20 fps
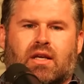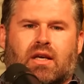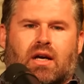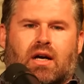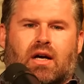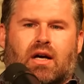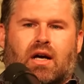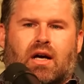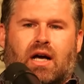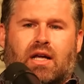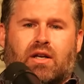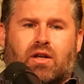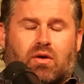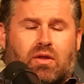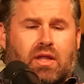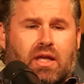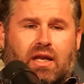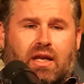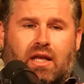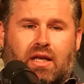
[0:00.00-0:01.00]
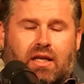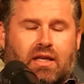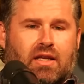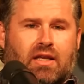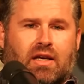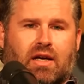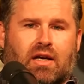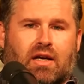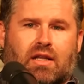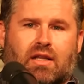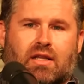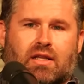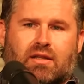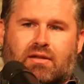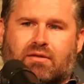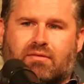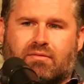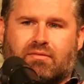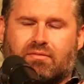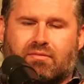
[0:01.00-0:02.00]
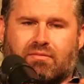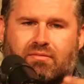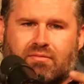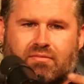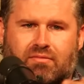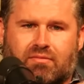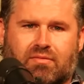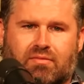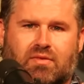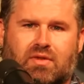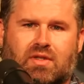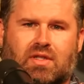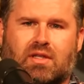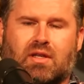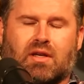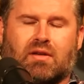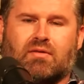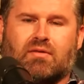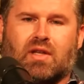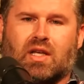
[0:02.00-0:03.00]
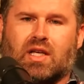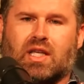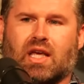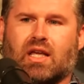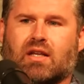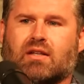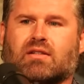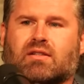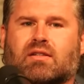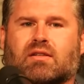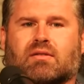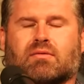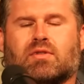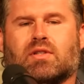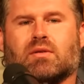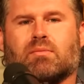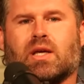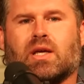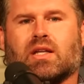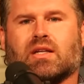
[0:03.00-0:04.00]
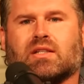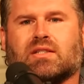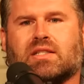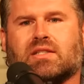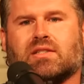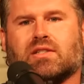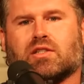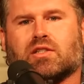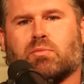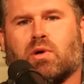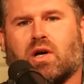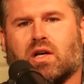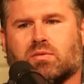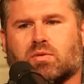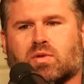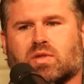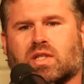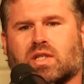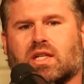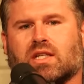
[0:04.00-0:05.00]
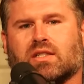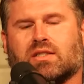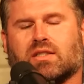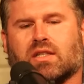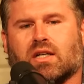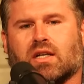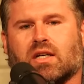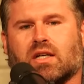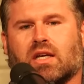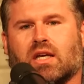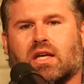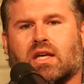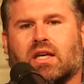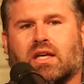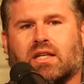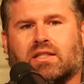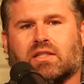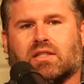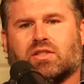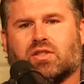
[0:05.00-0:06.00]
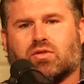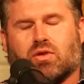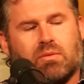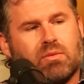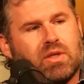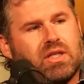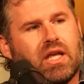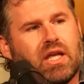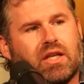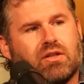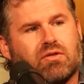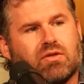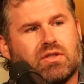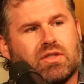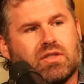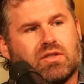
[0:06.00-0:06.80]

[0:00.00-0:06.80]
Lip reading: I know that, to make it as easy as possible, is that it's extremely dangerous.